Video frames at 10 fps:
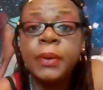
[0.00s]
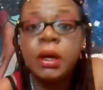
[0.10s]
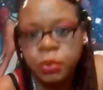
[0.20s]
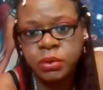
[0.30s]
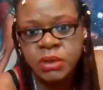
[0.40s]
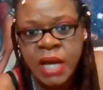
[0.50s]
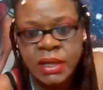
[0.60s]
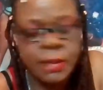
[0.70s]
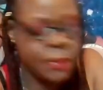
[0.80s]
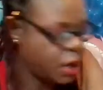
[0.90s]
which I
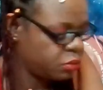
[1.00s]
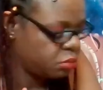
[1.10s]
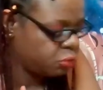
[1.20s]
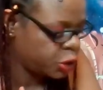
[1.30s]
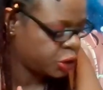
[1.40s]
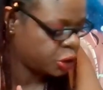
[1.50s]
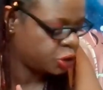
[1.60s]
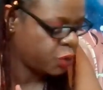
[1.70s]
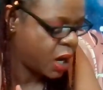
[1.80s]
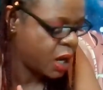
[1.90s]
did my
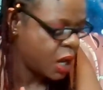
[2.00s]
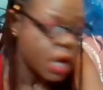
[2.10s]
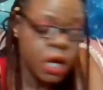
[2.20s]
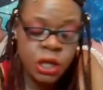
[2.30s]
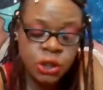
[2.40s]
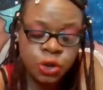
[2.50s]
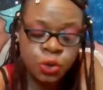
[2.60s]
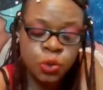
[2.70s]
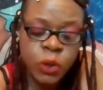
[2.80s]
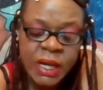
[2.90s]
research, right, in
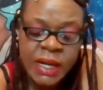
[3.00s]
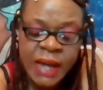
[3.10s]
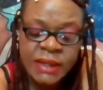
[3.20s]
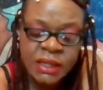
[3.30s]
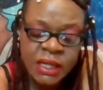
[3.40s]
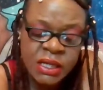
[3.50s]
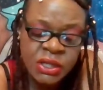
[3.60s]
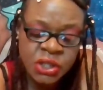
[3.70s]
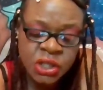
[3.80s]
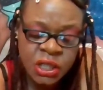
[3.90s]
2019
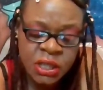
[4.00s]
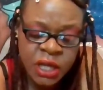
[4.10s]
she did the